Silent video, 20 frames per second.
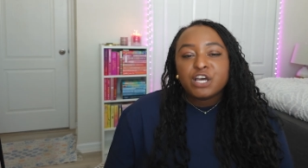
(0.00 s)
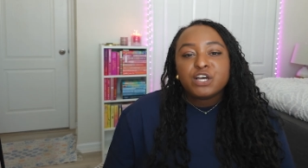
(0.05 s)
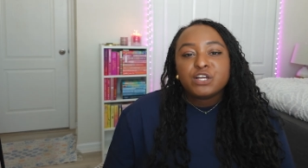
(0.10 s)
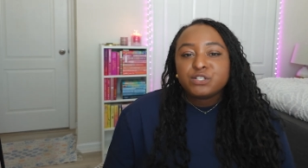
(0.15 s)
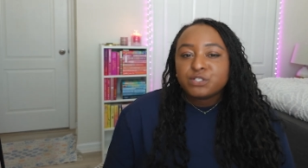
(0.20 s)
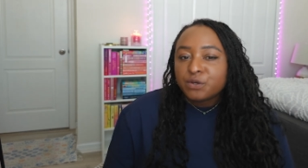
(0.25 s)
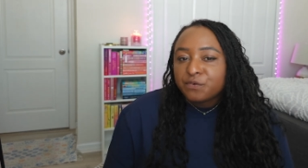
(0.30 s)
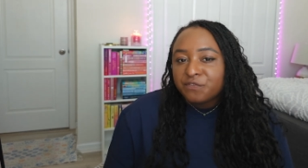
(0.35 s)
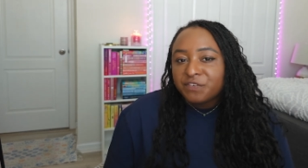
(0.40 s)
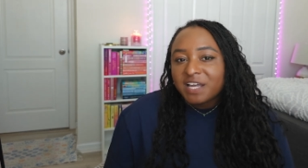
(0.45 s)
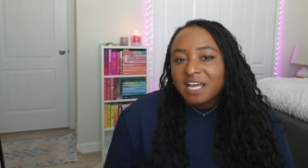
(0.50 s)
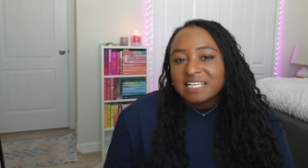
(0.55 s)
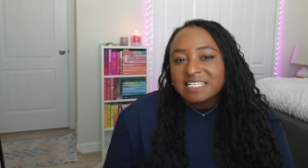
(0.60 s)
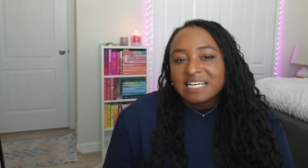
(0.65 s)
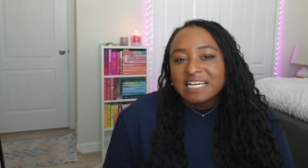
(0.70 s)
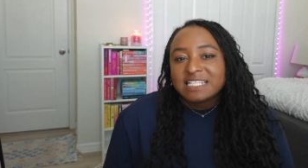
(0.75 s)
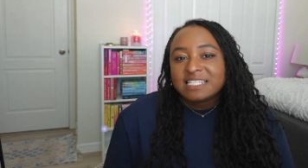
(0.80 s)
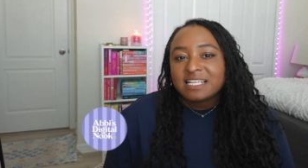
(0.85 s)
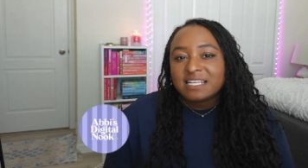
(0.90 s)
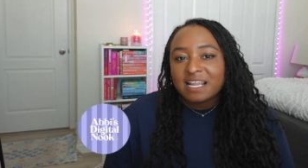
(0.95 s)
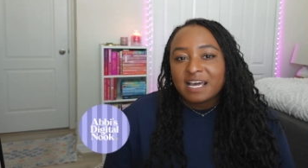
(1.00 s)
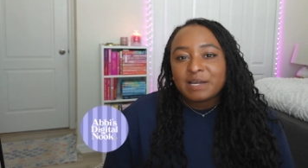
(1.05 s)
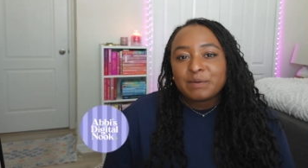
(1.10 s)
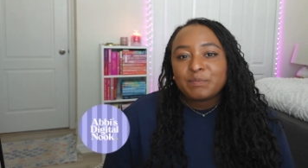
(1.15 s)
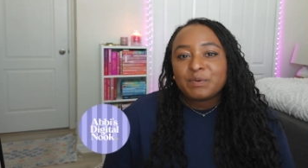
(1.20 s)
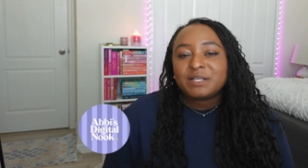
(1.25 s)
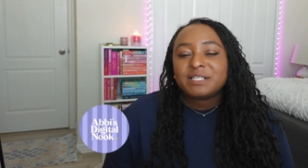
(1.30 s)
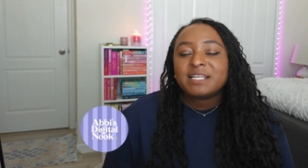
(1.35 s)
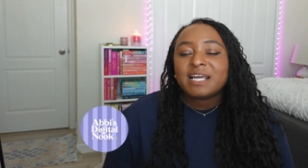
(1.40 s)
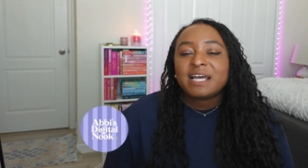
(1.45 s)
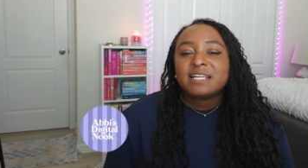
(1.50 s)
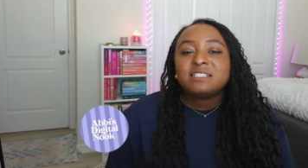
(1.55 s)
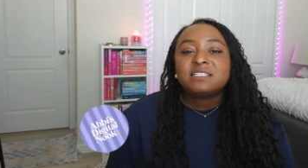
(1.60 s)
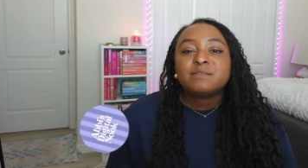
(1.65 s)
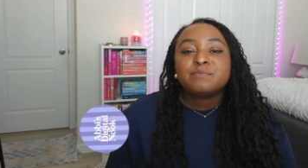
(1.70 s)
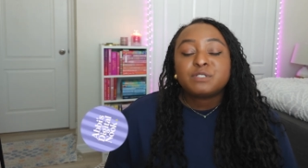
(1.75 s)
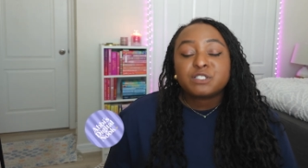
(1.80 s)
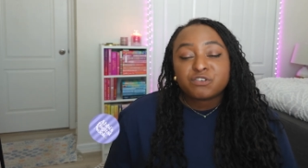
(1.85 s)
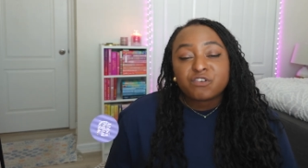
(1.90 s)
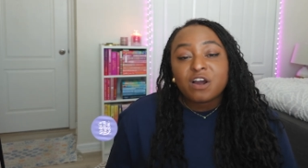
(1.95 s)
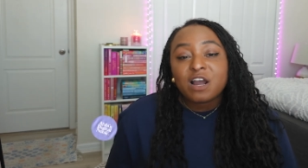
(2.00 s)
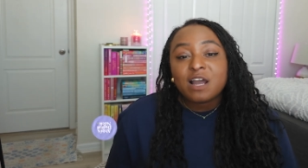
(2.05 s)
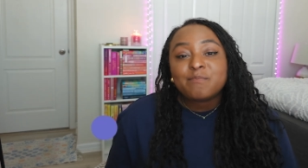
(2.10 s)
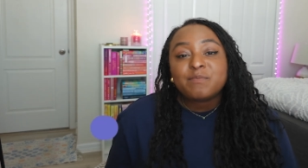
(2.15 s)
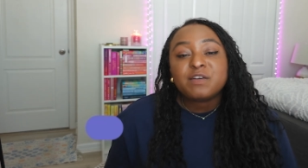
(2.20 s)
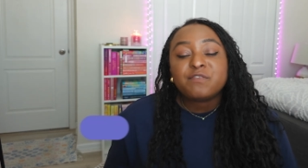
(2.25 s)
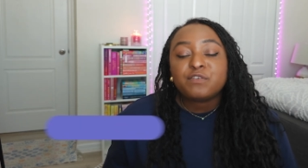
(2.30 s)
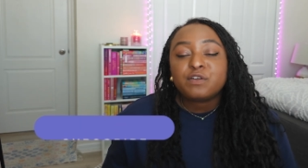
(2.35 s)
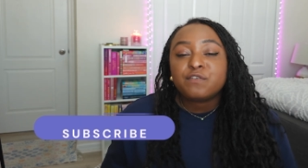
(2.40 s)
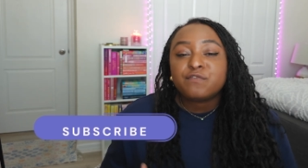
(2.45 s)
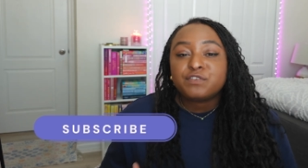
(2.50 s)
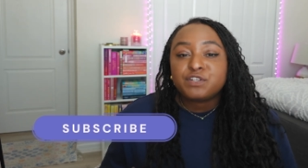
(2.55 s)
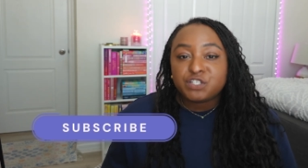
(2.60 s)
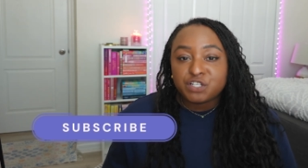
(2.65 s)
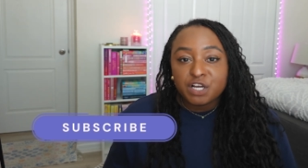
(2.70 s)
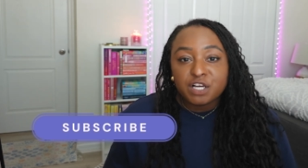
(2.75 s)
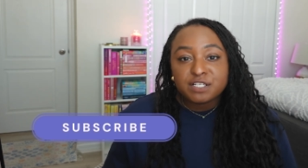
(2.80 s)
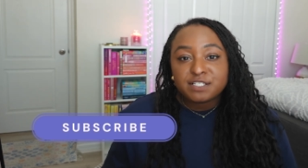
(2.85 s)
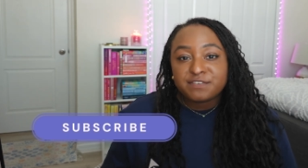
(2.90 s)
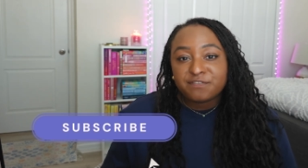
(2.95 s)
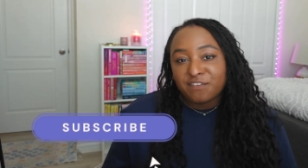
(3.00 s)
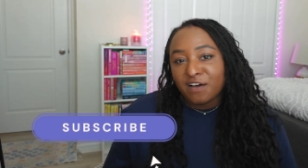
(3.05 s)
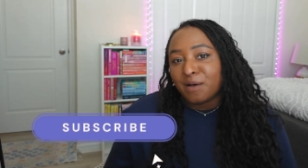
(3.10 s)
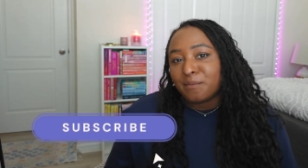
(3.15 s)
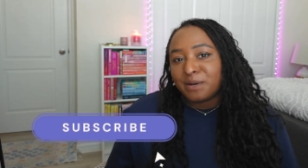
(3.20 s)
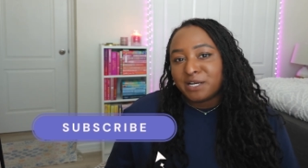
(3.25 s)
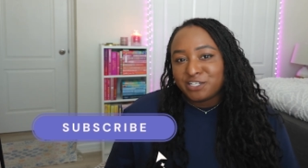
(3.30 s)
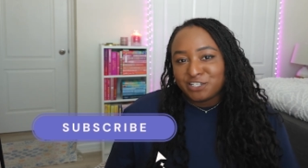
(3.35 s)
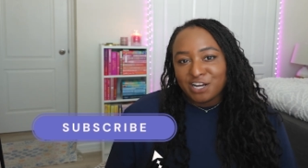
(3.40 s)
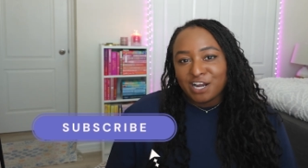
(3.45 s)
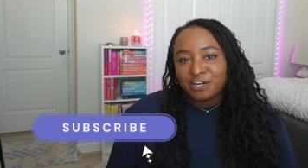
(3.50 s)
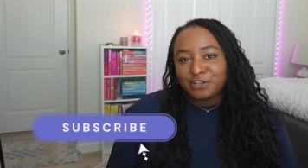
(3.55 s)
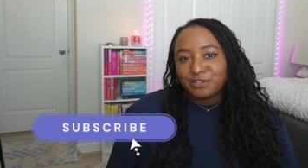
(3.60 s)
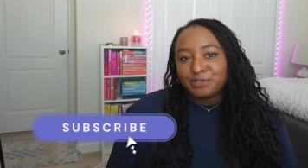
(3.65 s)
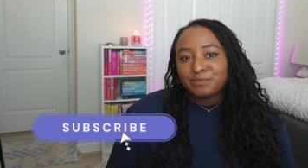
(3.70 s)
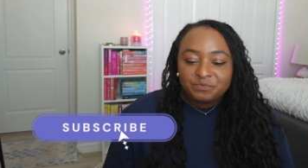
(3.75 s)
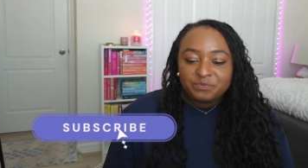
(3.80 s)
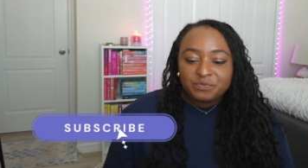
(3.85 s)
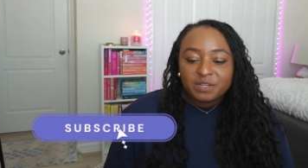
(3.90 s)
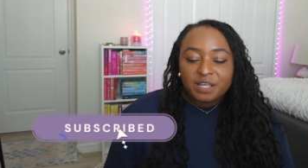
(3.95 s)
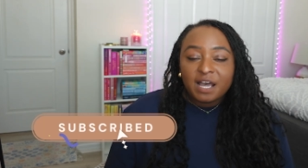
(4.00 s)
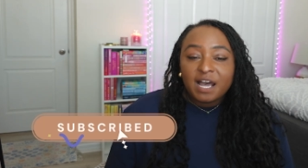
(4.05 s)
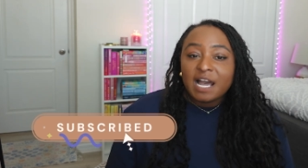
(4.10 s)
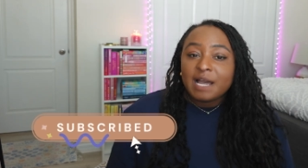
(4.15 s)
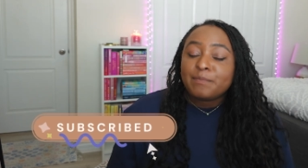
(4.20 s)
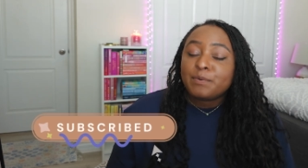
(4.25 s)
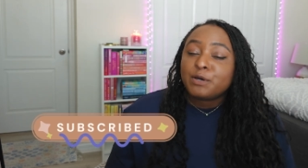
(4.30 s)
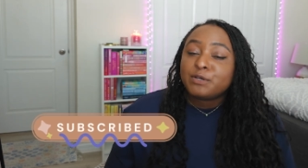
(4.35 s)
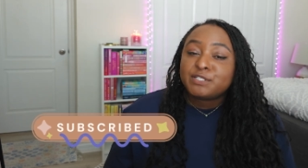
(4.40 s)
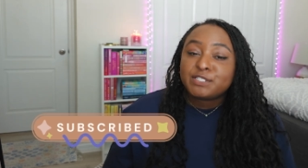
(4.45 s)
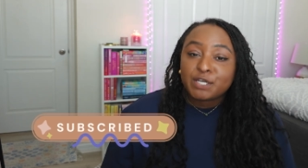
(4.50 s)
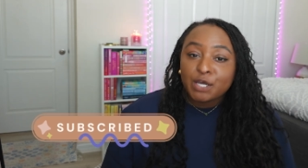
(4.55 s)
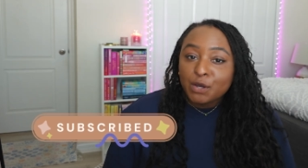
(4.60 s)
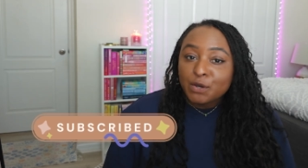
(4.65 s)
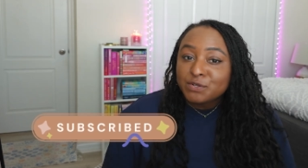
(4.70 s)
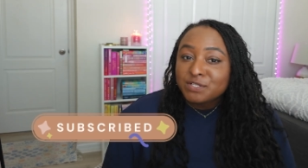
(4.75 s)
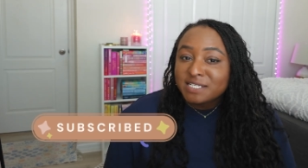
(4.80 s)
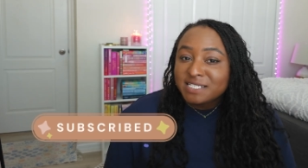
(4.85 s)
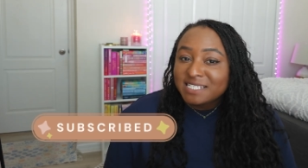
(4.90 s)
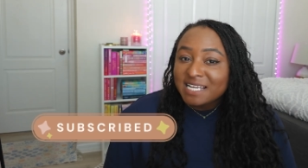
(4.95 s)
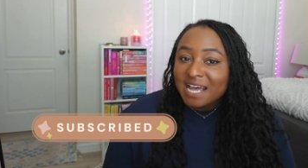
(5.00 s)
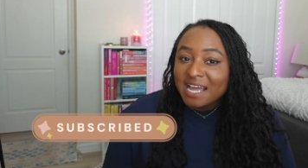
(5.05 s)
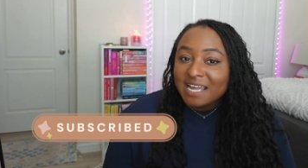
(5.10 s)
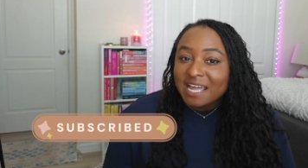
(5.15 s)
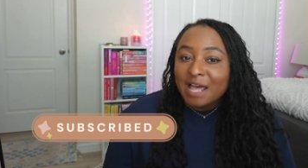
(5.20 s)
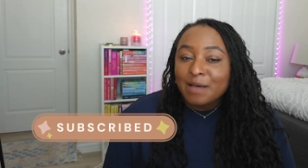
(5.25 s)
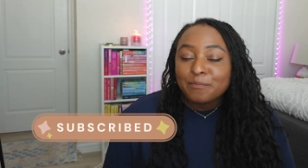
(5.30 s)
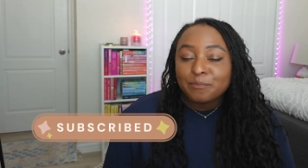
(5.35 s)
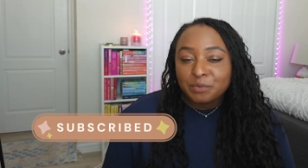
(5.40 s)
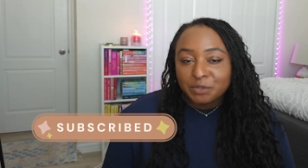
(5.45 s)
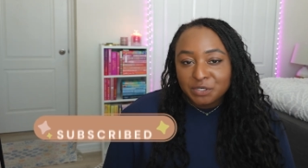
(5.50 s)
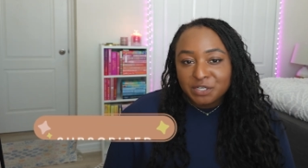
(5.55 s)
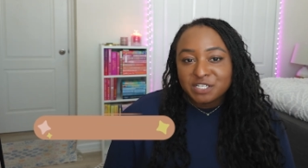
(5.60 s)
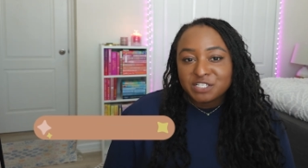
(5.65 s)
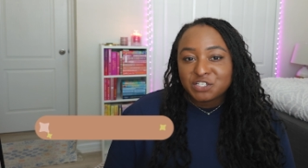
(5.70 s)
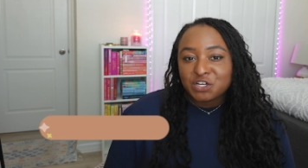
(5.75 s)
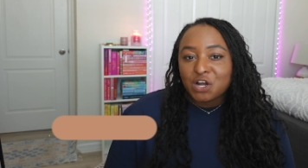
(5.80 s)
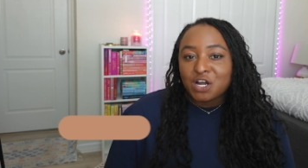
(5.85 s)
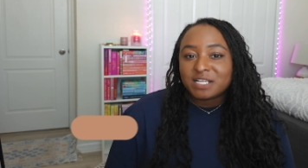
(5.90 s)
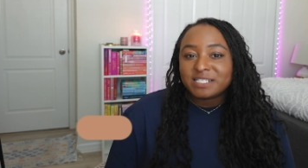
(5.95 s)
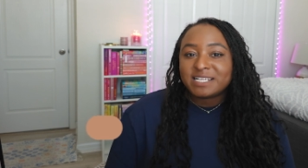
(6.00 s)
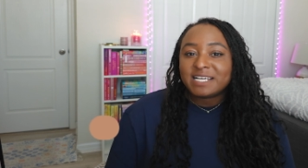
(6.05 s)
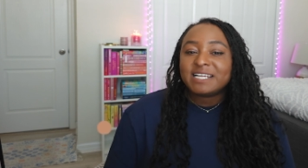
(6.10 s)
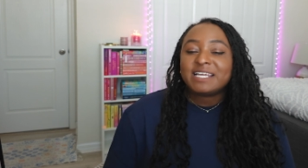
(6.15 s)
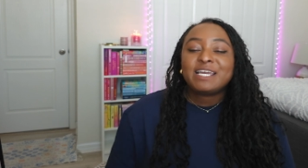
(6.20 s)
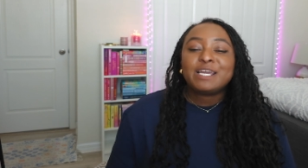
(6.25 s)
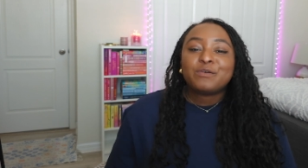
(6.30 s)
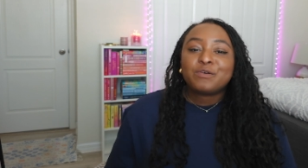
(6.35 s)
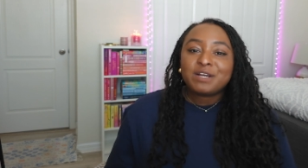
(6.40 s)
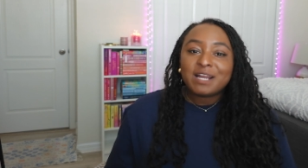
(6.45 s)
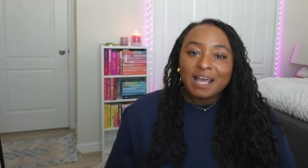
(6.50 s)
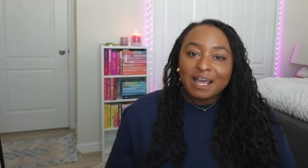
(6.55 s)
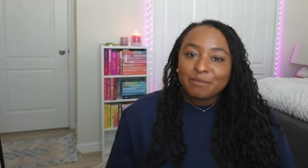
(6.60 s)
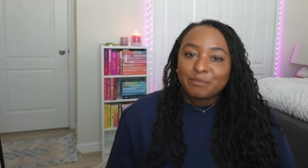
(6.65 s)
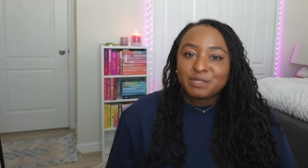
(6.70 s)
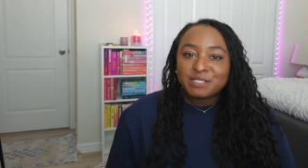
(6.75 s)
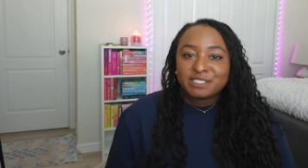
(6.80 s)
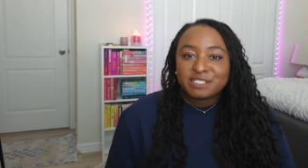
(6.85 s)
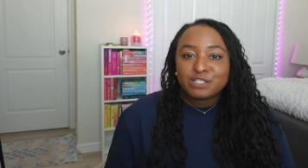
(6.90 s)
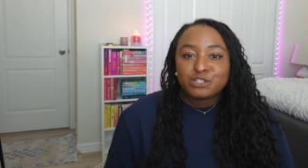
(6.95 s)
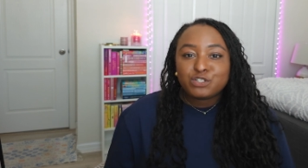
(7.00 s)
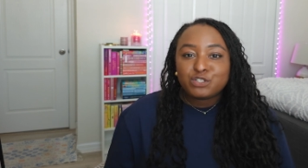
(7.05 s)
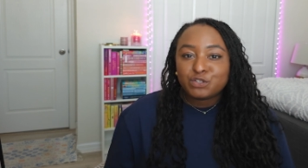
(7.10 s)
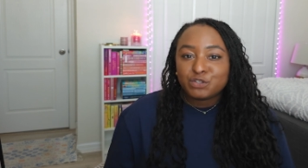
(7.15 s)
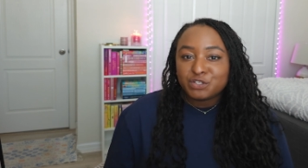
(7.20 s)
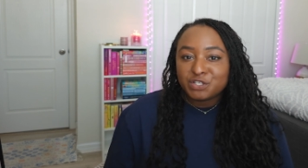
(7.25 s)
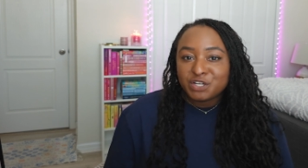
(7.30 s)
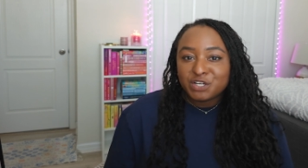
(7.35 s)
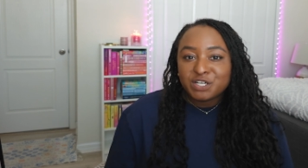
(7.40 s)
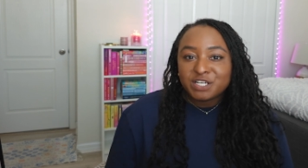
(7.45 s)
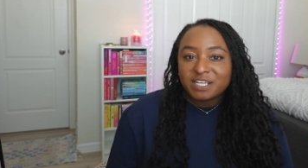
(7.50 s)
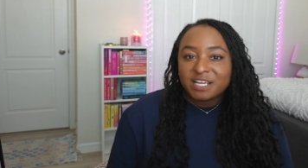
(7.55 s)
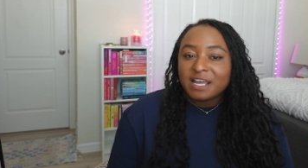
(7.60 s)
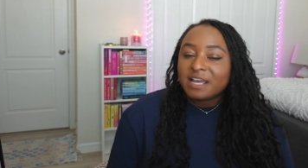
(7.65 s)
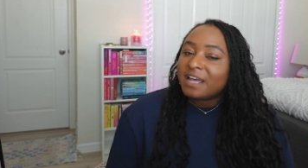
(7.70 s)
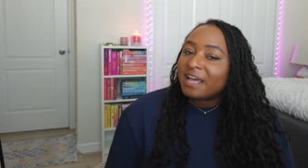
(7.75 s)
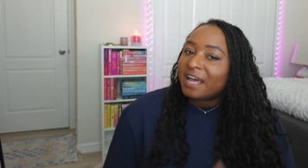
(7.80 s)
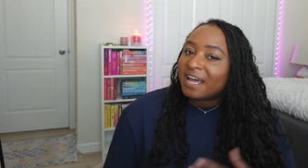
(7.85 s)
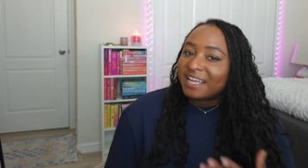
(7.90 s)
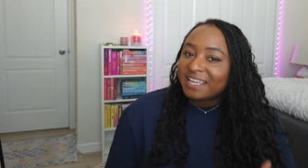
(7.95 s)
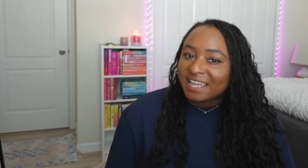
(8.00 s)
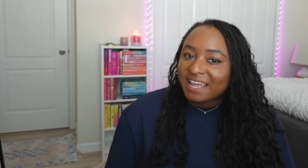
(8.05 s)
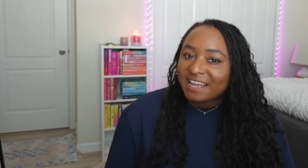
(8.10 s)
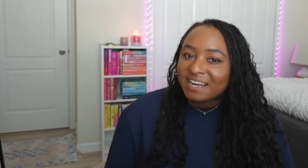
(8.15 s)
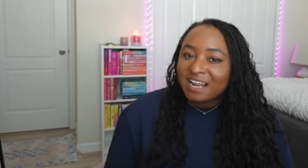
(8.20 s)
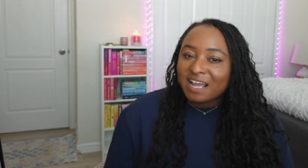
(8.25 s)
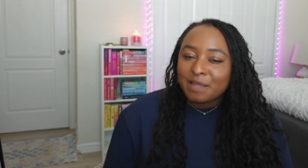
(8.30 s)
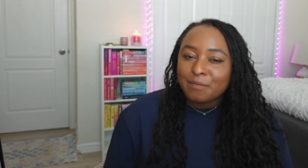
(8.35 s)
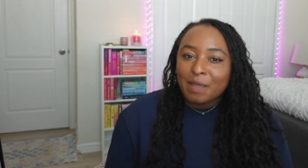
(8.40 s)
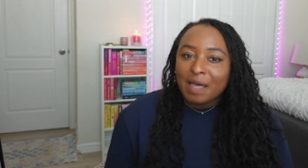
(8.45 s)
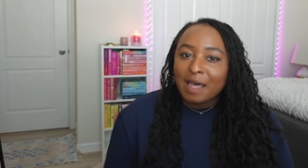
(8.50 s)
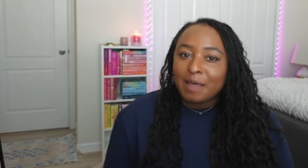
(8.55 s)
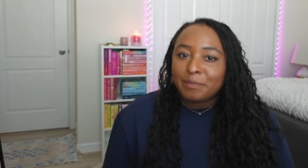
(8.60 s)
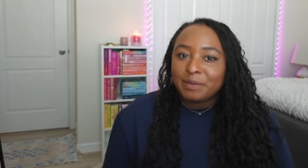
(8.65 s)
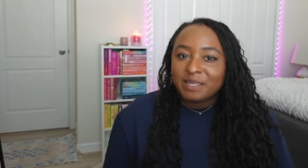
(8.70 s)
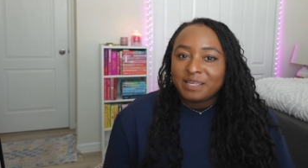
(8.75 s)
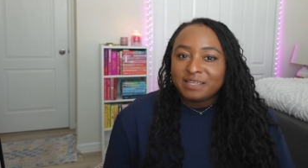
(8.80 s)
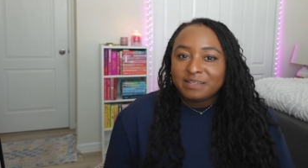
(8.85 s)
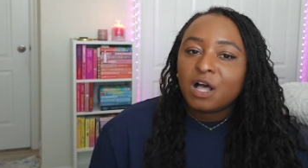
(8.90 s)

don't forget to hit the like button and subscribe if you've just found my channel. I post cozy tech and bookish content here in Abby's Digital Nook. Again, I'm Abby.